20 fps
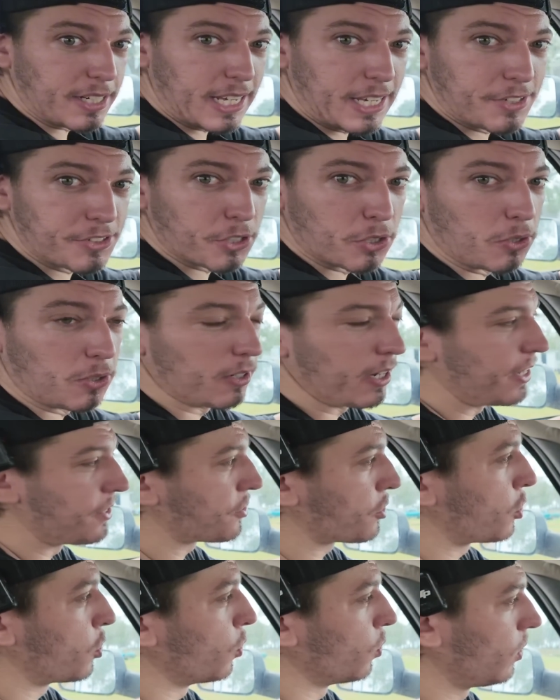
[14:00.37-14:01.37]
diesel
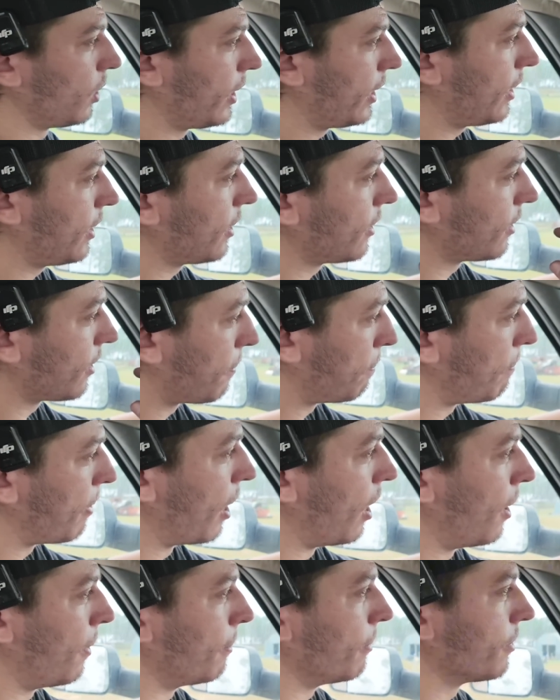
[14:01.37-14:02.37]
is cooling the
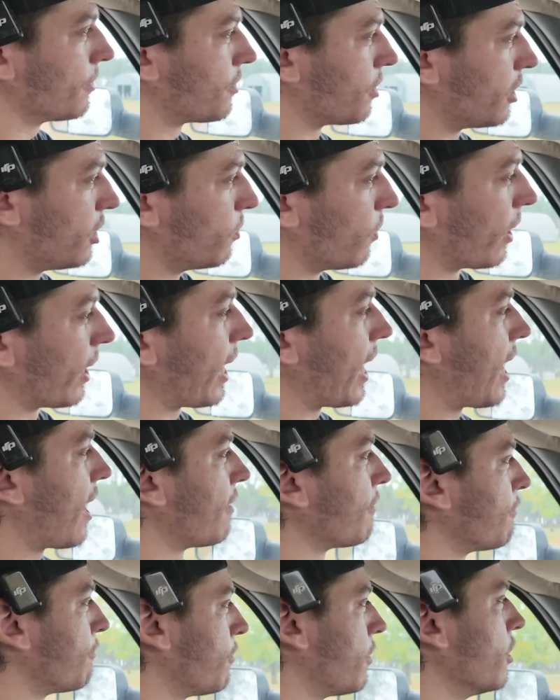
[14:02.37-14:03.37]
pump, so you want to
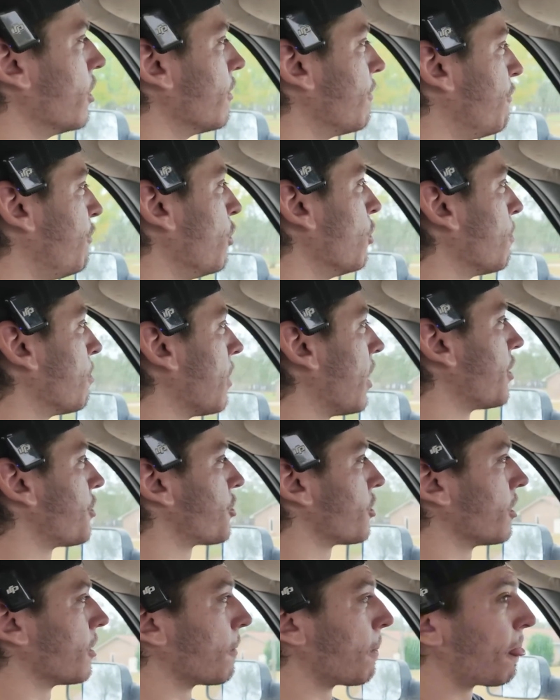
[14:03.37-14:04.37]
have good fuel
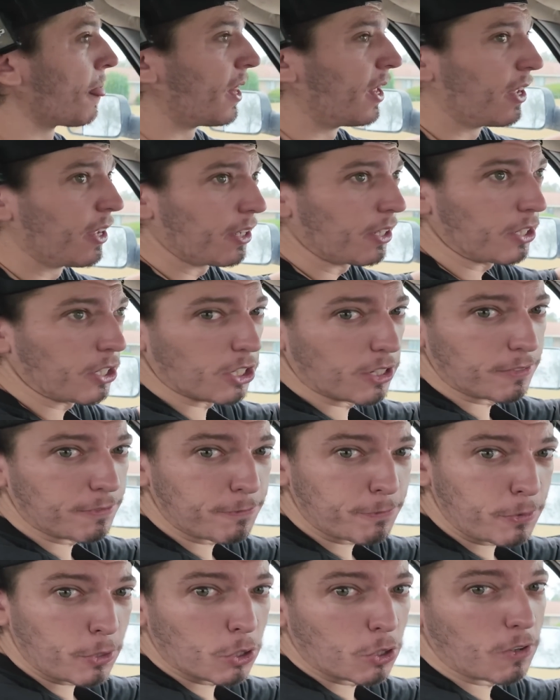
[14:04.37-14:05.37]
pressure, good
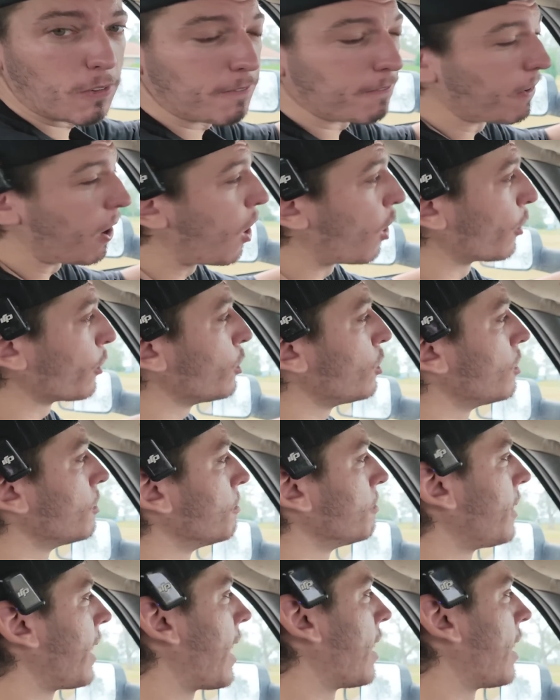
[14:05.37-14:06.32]
fuel volume,